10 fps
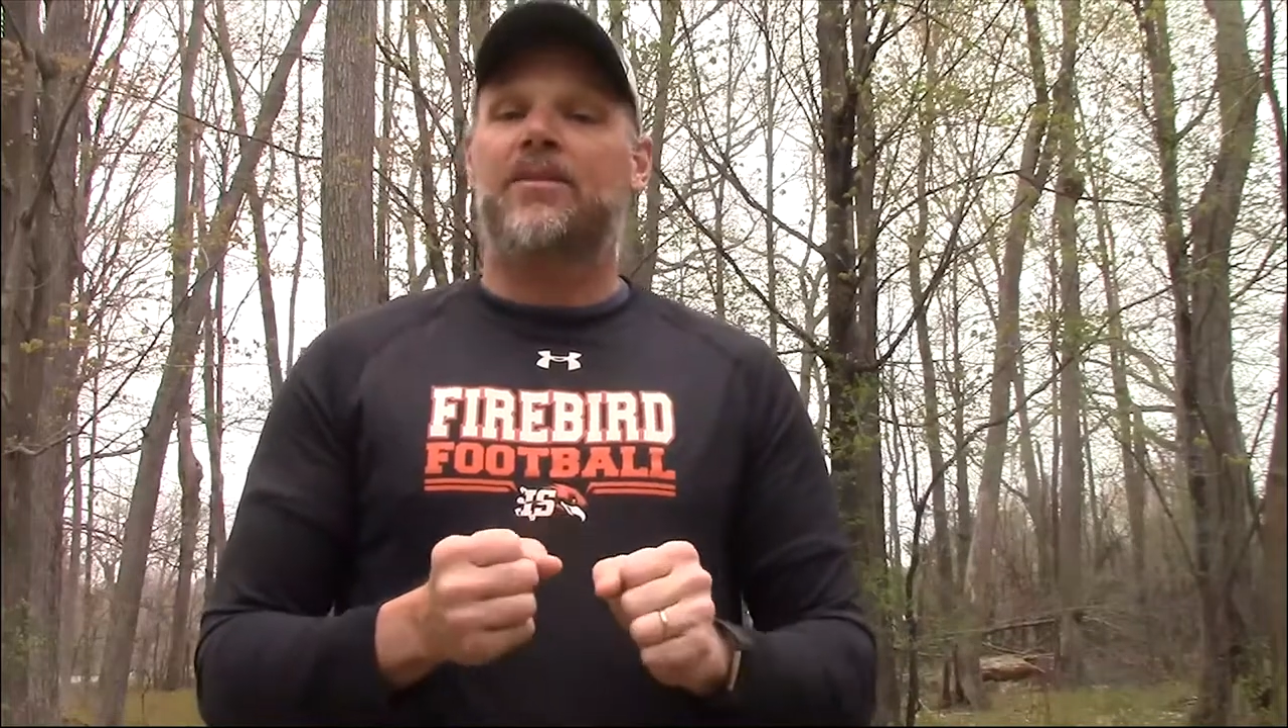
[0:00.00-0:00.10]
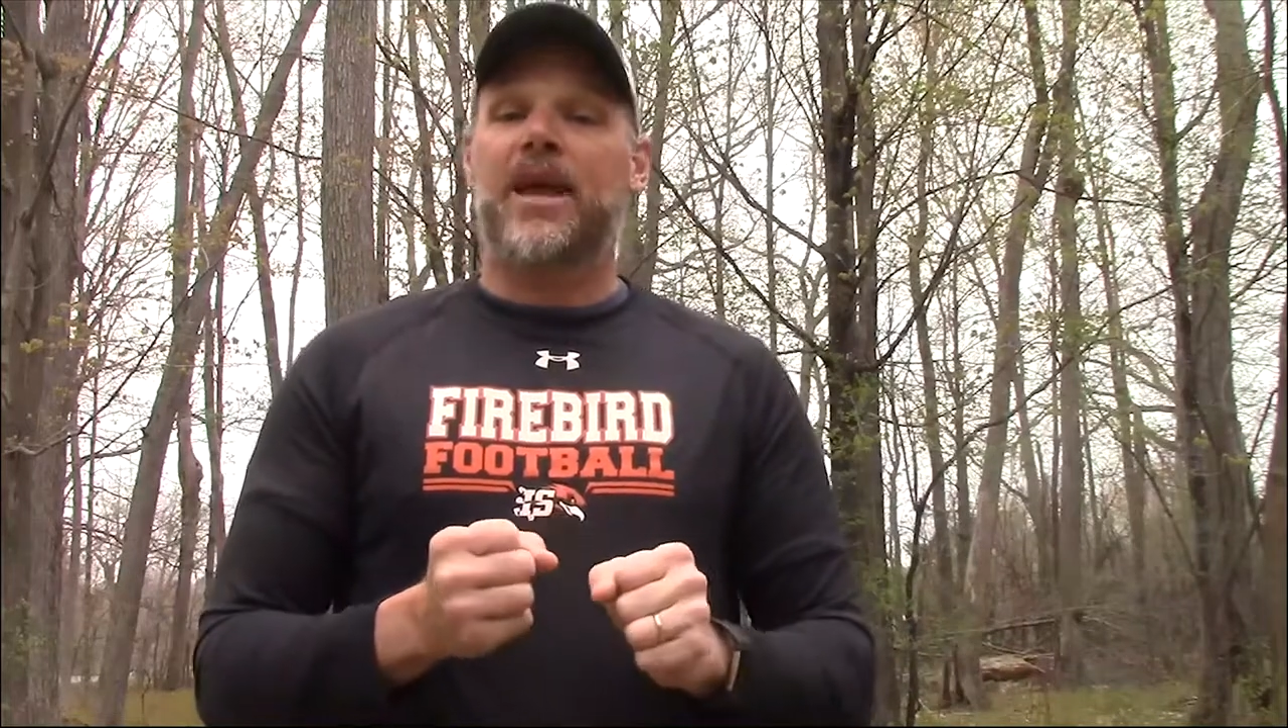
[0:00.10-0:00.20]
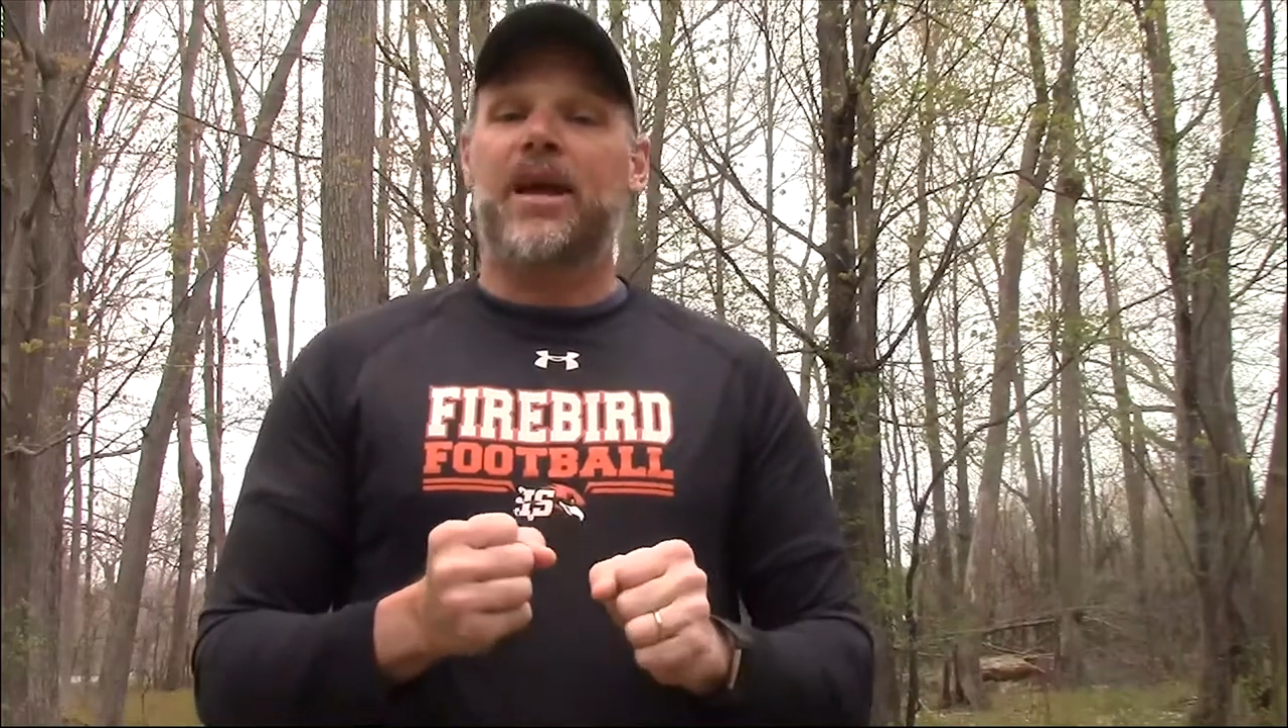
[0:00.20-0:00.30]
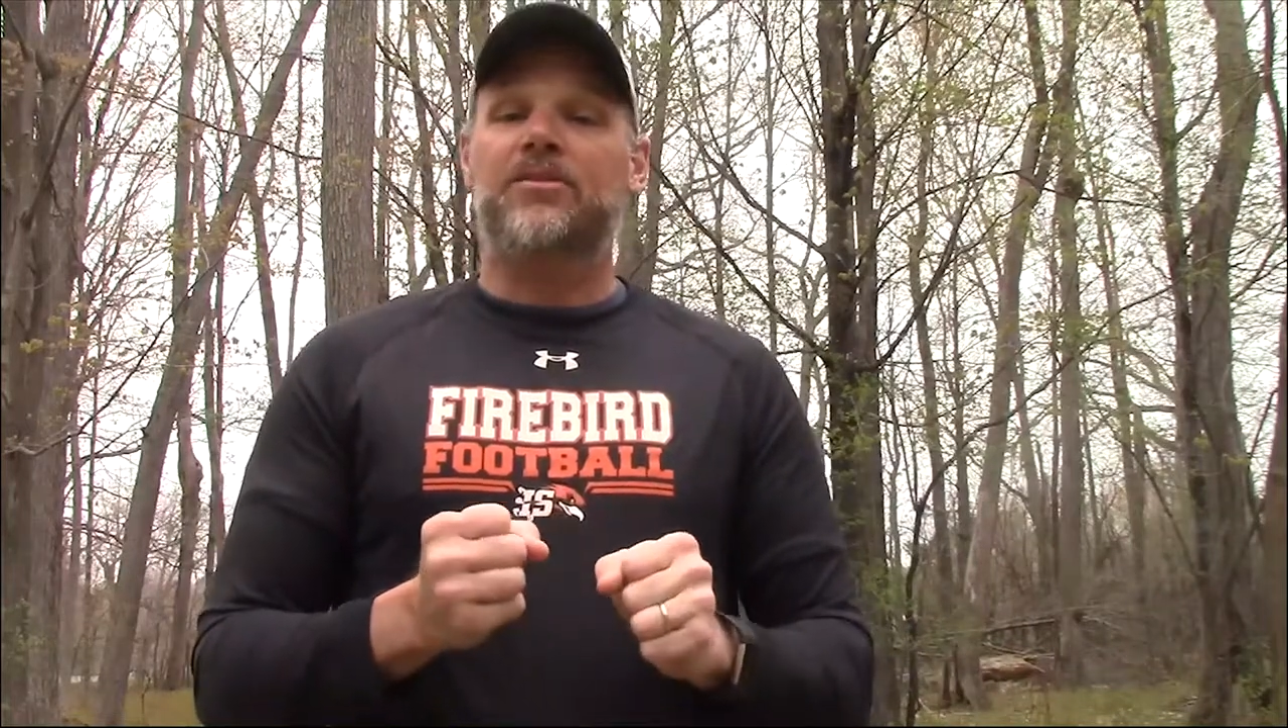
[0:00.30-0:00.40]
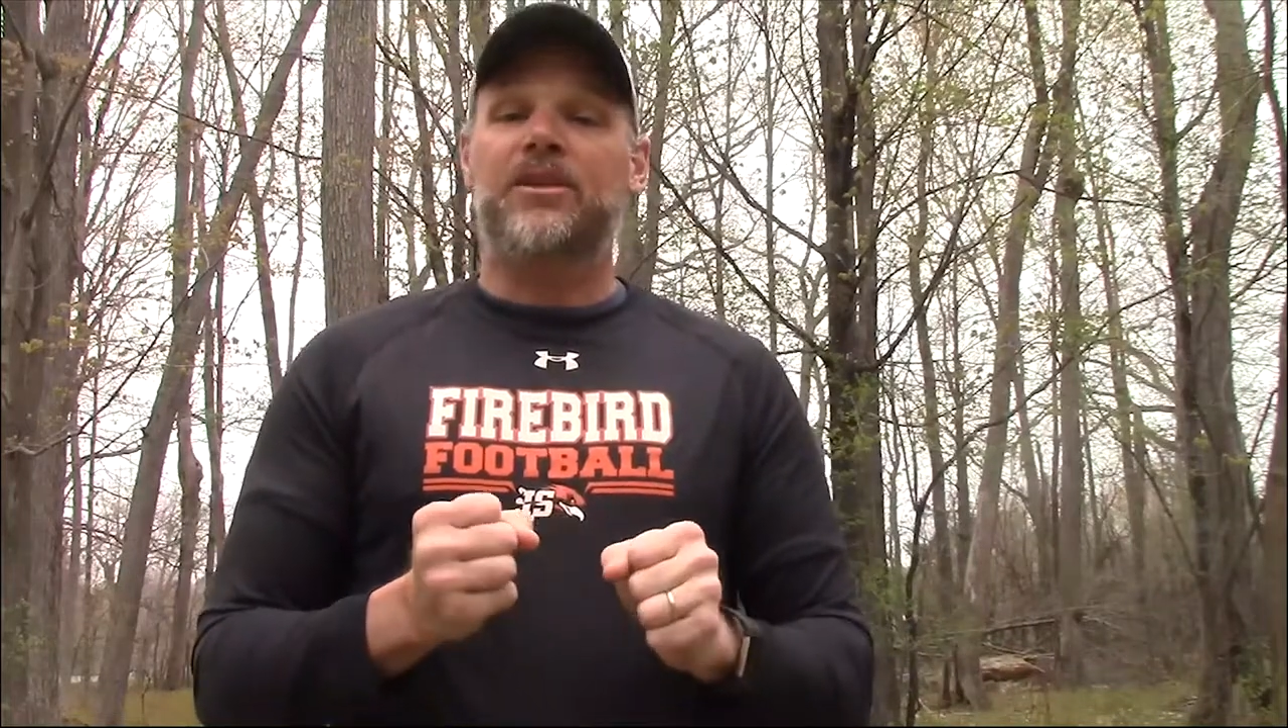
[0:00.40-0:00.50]

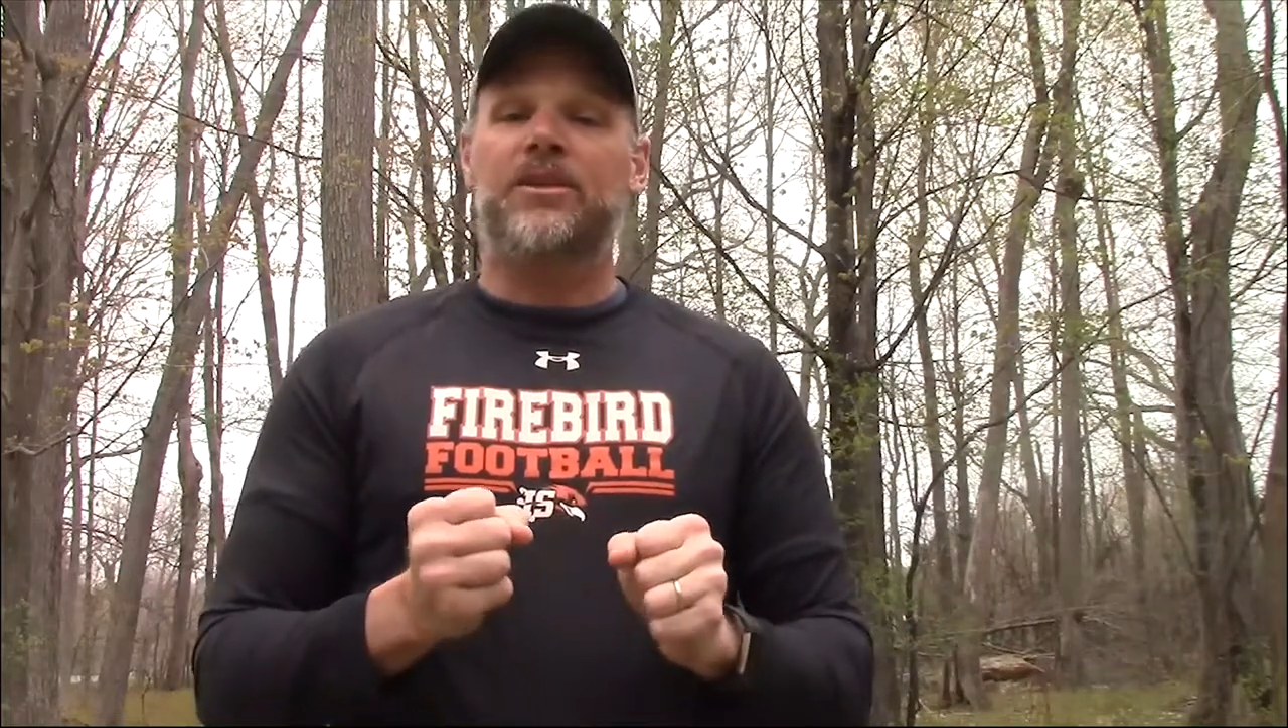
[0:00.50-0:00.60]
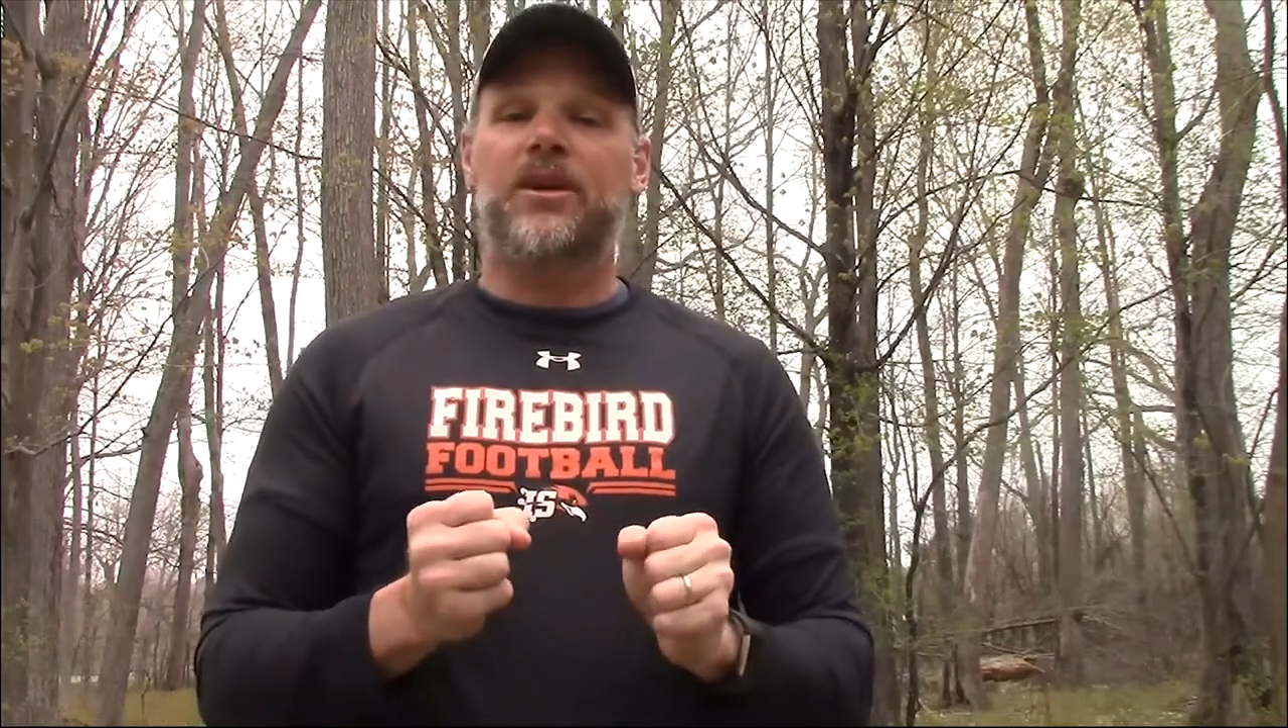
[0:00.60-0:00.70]
As he